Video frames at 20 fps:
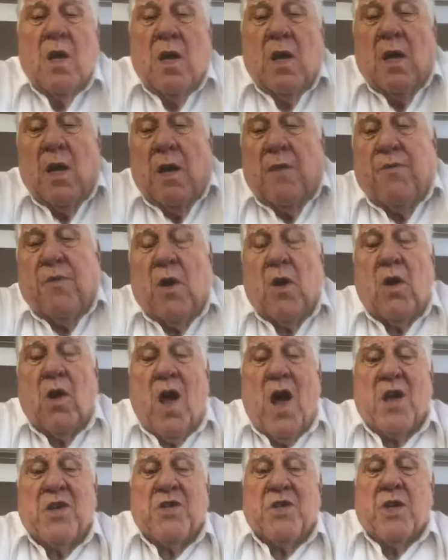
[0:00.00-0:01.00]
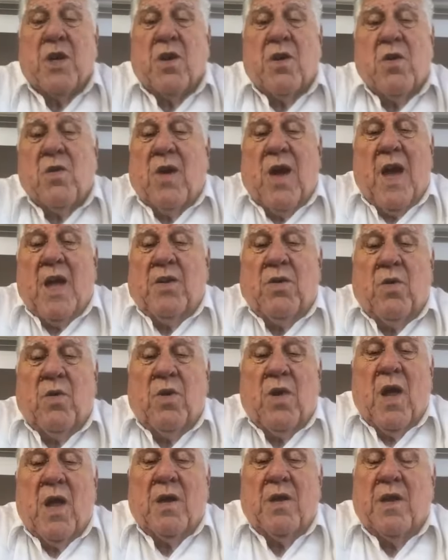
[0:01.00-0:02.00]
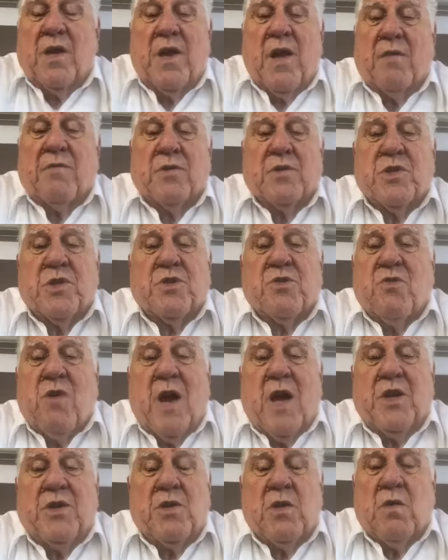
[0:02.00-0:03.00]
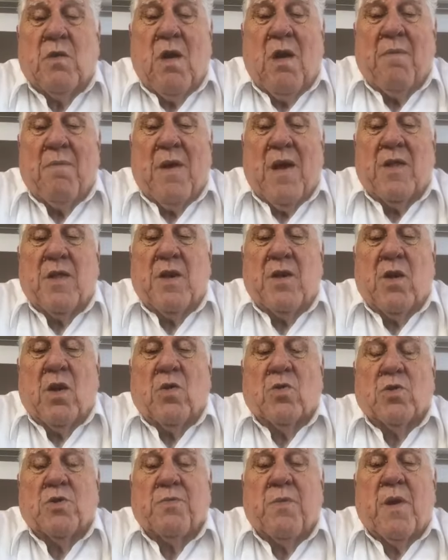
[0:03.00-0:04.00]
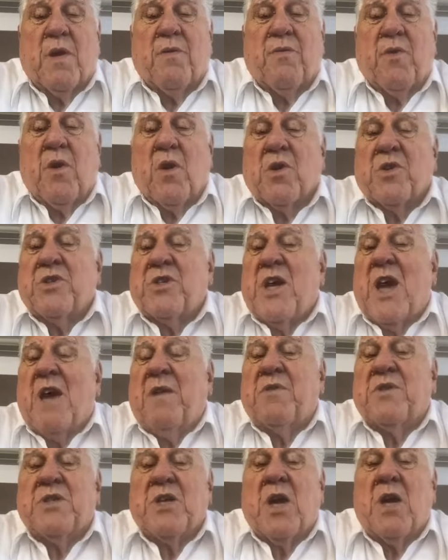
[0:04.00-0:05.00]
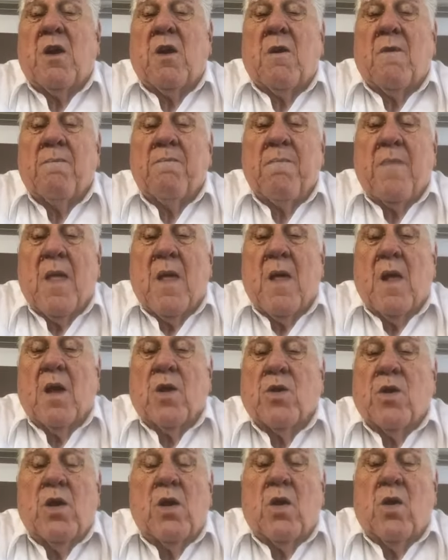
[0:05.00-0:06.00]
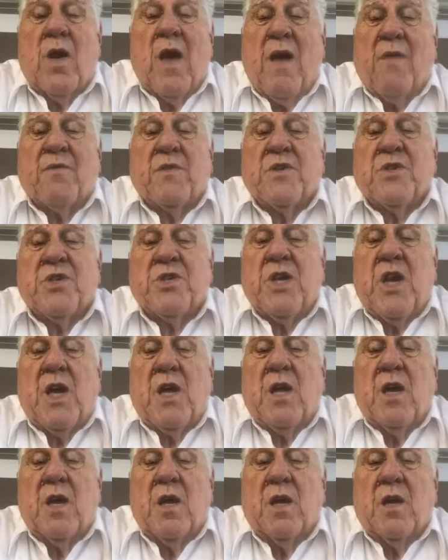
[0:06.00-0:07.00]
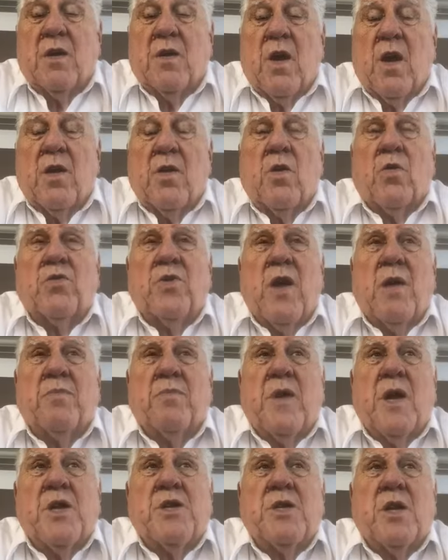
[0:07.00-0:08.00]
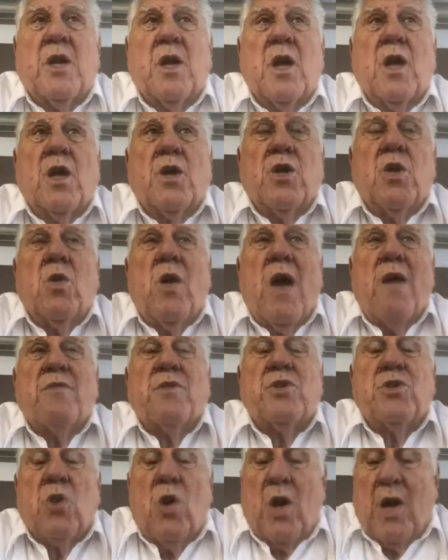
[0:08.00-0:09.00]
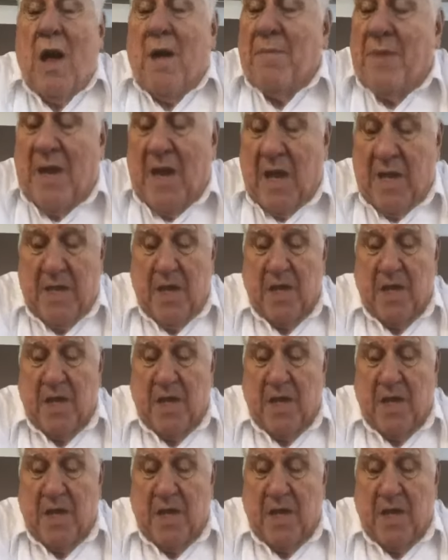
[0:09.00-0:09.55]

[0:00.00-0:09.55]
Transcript: if you're a lost sinner, you can't do nothing. The devil just drags you around by the nose. But if you're a saved sinner, you don't have to sin. There's no temptation. You have a choice. I mean,